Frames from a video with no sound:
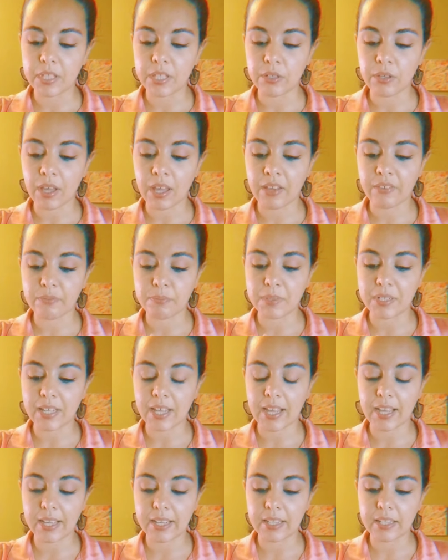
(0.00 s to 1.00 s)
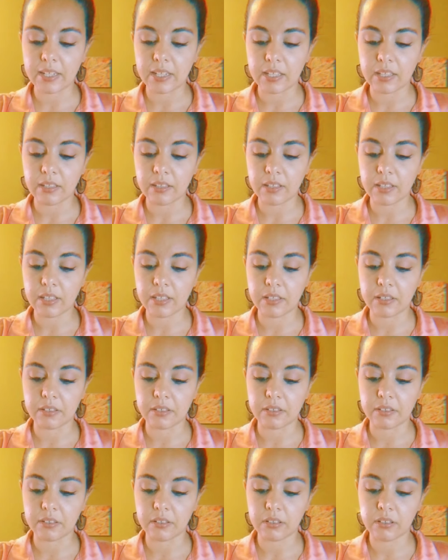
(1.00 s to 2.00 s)
you have been hiding
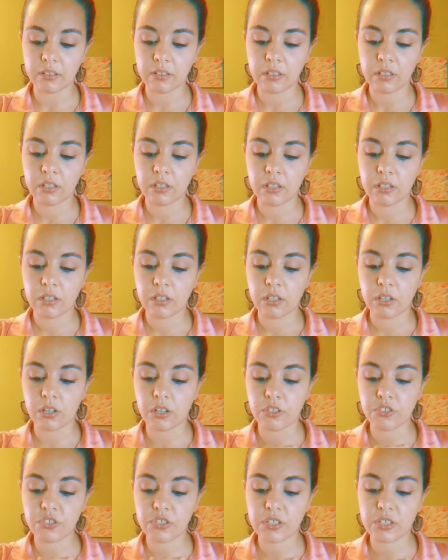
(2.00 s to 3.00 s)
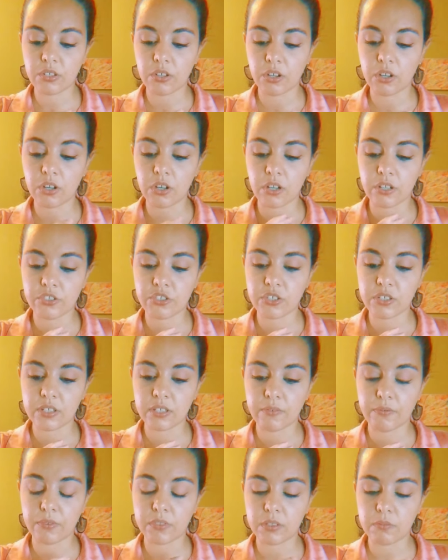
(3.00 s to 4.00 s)
here, consciously or
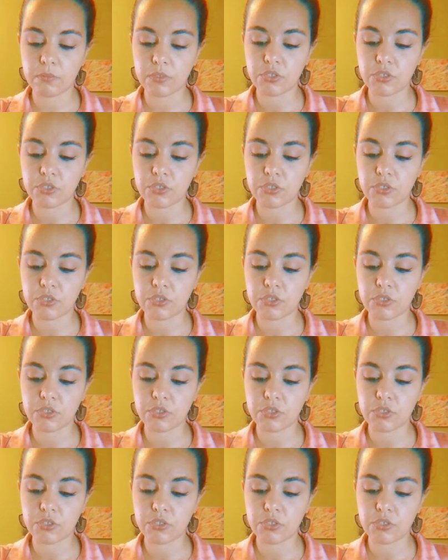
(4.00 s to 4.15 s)
unconsciously. For the